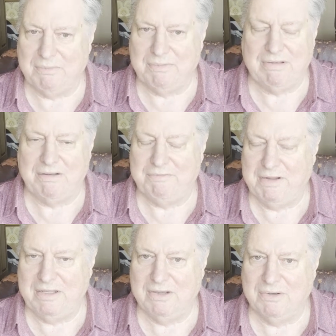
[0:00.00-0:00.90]
We've got
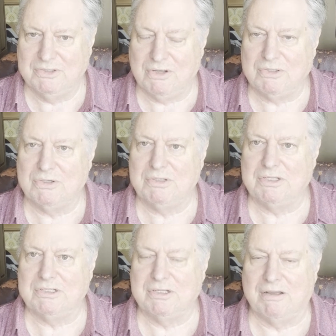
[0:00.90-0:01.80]
videos, all sorts
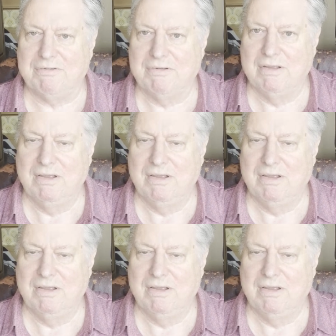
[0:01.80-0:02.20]
of stuff.